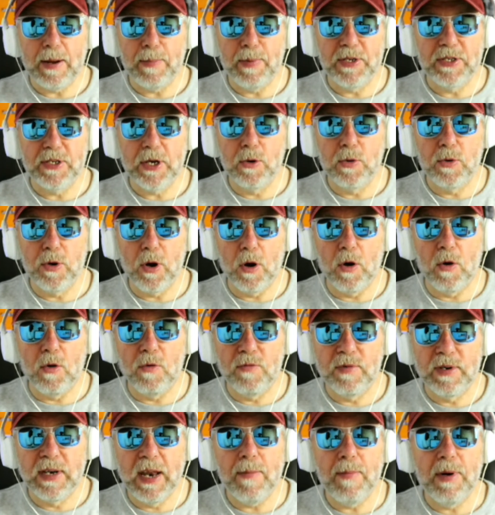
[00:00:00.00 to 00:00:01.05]
episode of
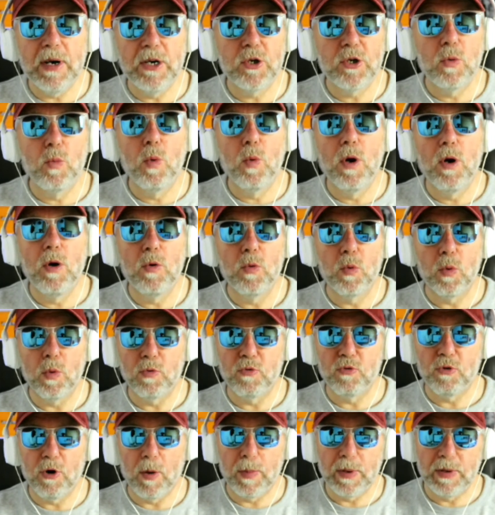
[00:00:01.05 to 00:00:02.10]
Demolition World will
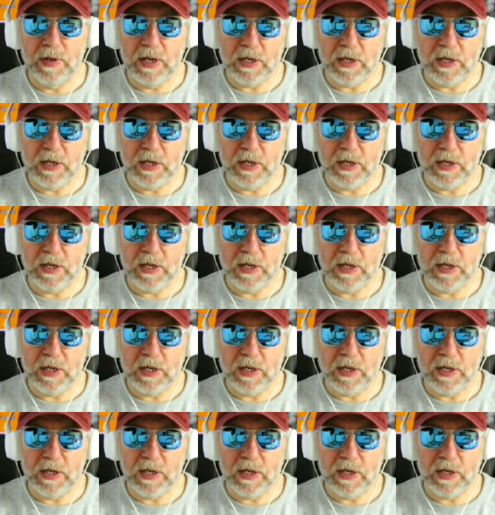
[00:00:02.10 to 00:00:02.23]
drop.